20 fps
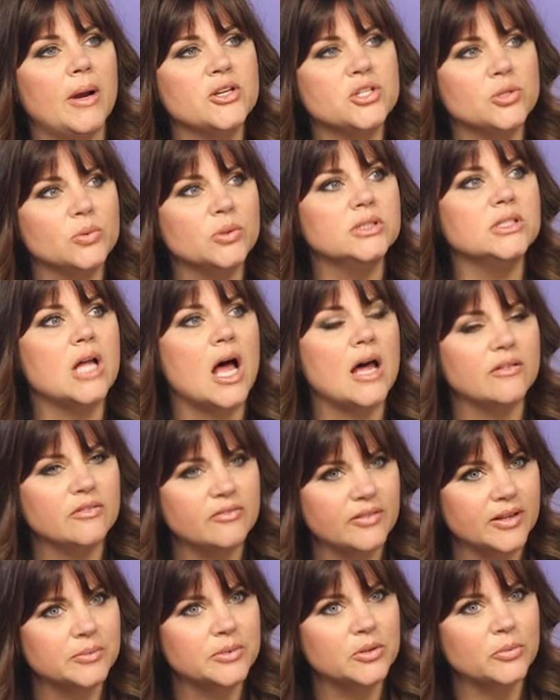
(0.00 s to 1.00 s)
I do a lot
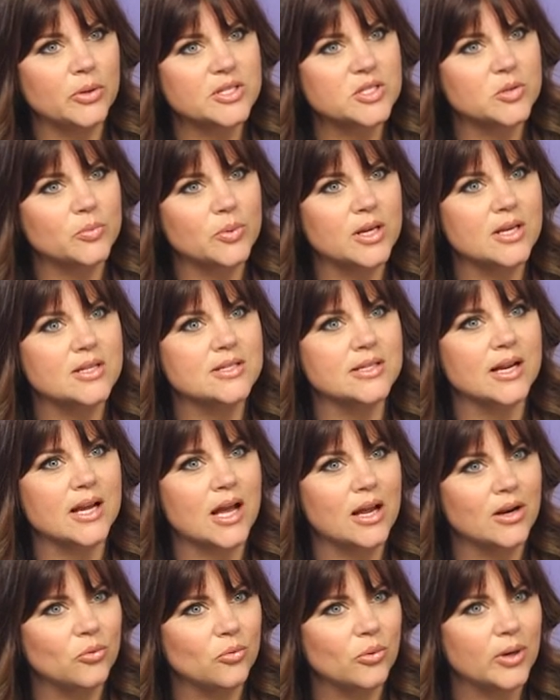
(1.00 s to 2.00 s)
of family recipes and I kind of